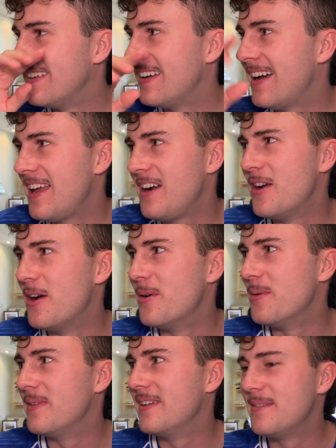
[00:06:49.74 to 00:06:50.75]
I don't
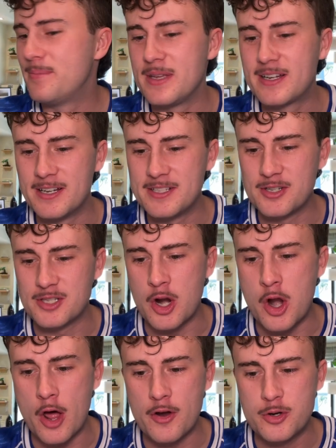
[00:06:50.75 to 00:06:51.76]
know, because there's
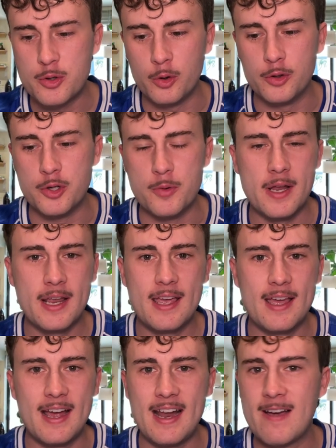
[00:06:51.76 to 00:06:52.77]
another tool doing it,
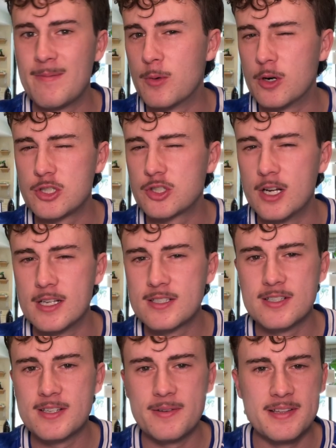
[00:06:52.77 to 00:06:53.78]
I have more trust
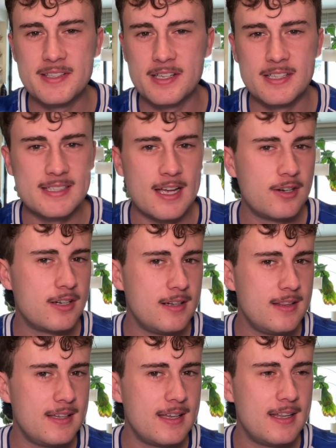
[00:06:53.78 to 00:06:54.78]
or something that's gonna sound good in
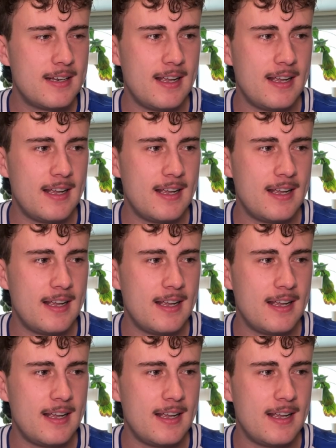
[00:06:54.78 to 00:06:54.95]
the end.